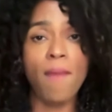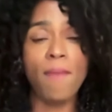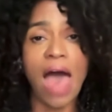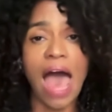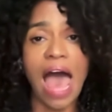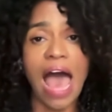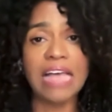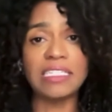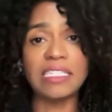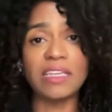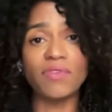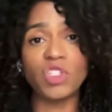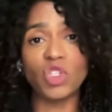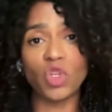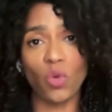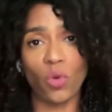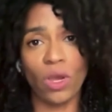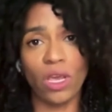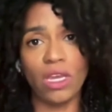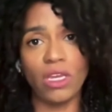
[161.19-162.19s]
passive
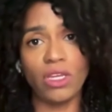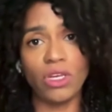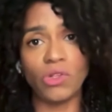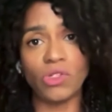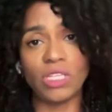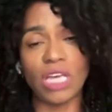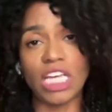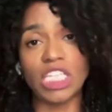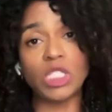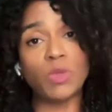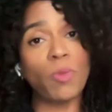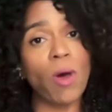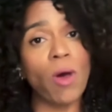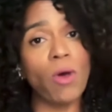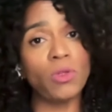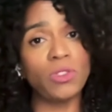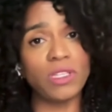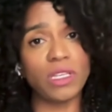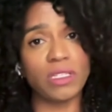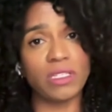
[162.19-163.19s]
screen use
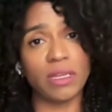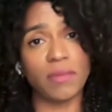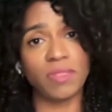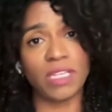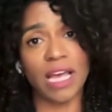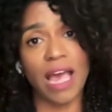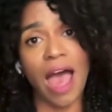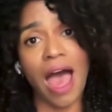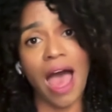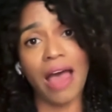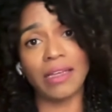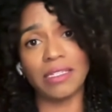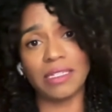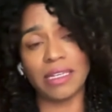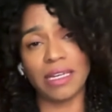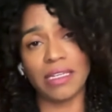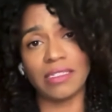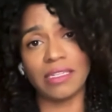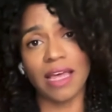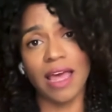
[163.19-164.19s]
exposes them to
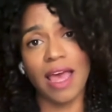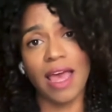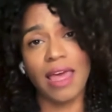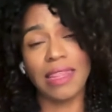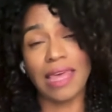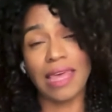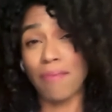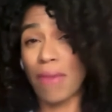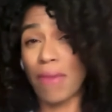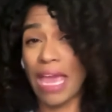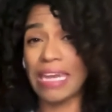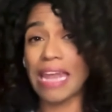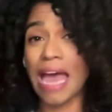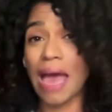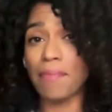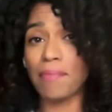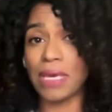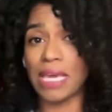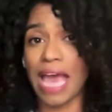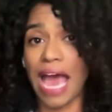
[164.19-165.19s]
content that may
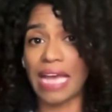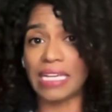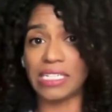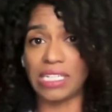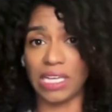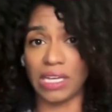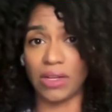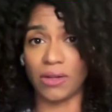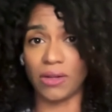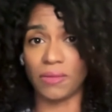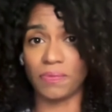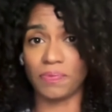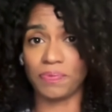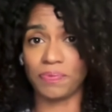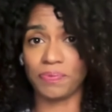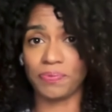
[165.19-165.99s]
not be ideal.